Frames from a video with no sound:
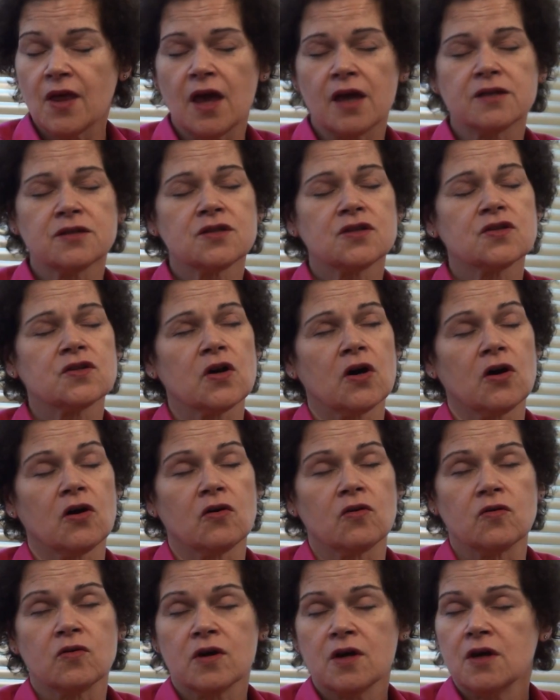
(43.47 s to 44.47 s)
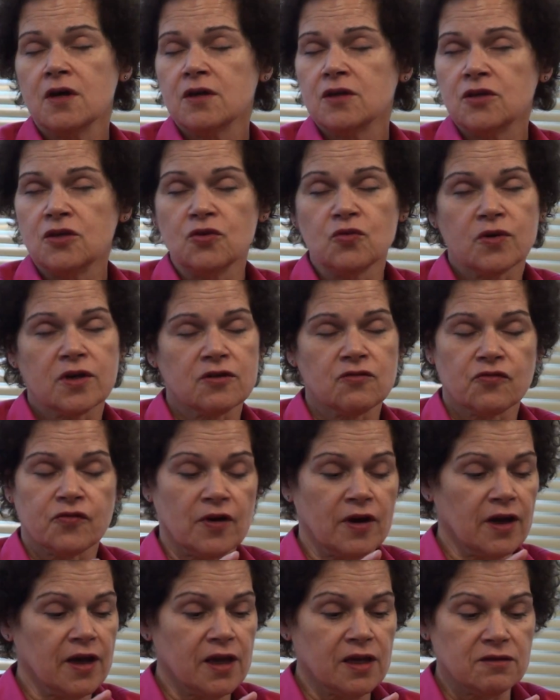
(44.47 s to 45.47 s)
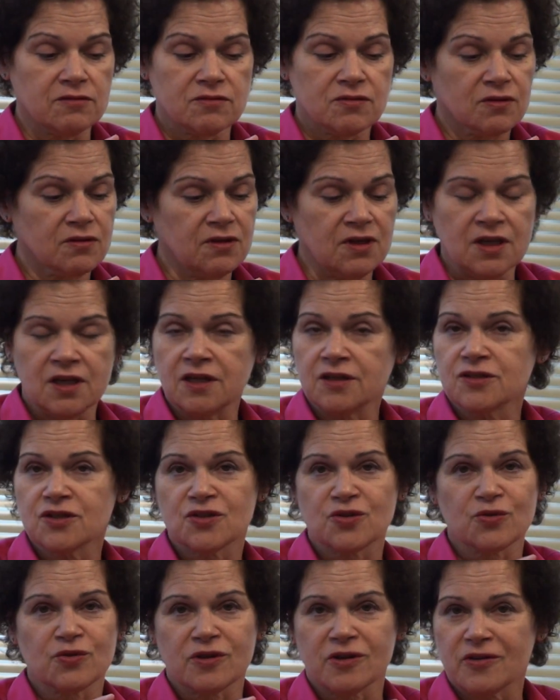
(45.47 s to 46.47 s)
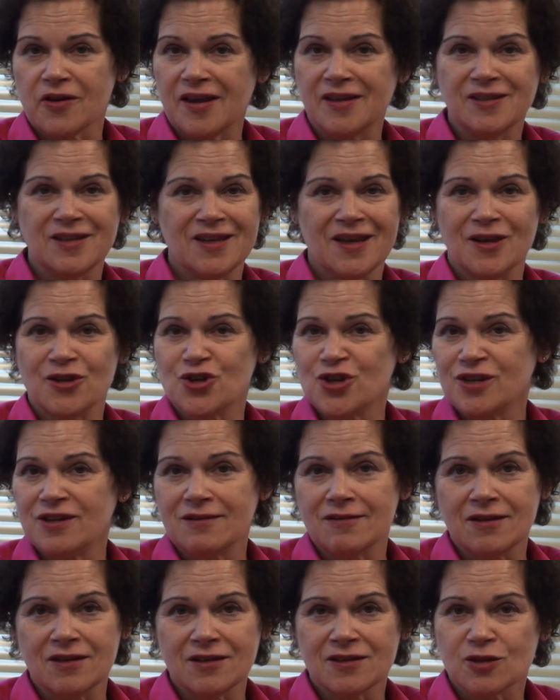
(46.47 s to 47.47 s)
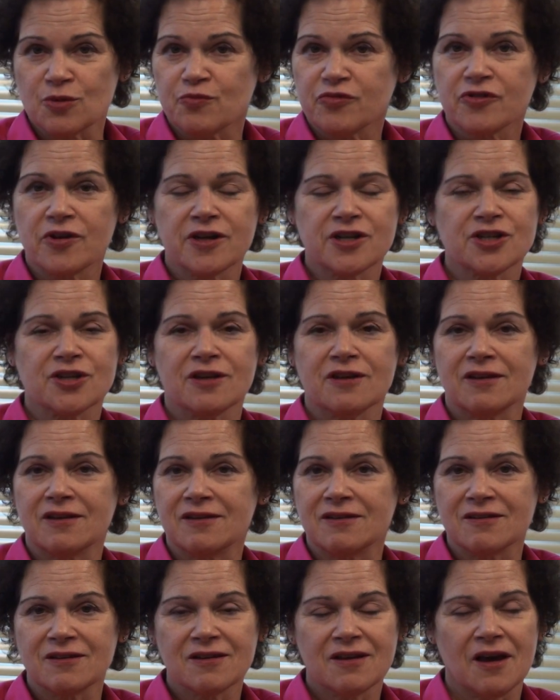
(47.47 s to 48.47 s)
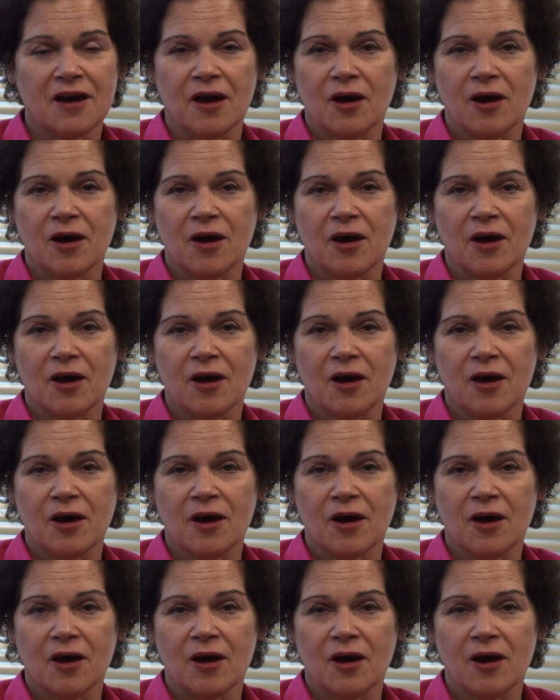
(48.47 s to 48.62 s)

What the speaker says: And so you can find eating disorder, ADHD, depression.